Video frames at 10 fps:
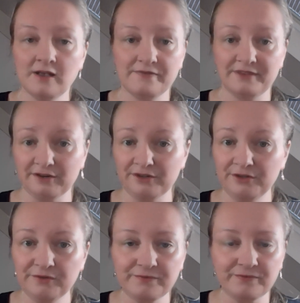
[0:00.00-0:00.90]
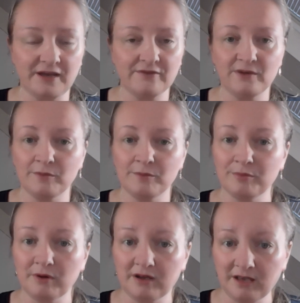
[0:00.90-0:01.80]
their youth, how they were
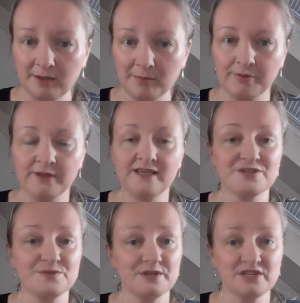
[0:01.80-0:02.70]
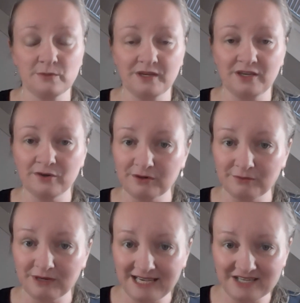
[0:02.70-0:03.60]
brought up, and especially when you're in a
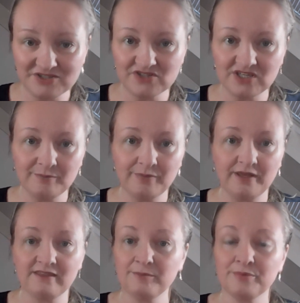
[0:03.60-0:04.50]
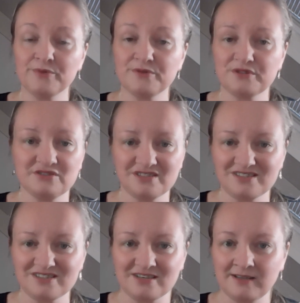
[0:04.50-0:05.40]
relationship and that person
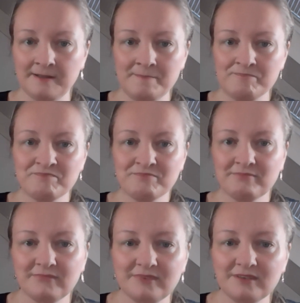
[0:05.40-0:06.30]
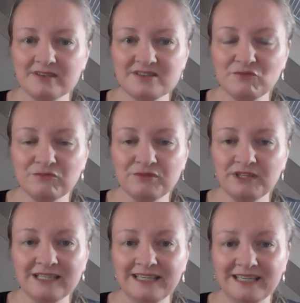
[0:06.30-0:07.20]
just doesn't
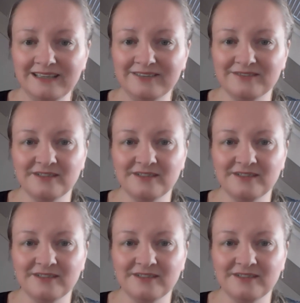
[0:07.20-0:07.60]
really,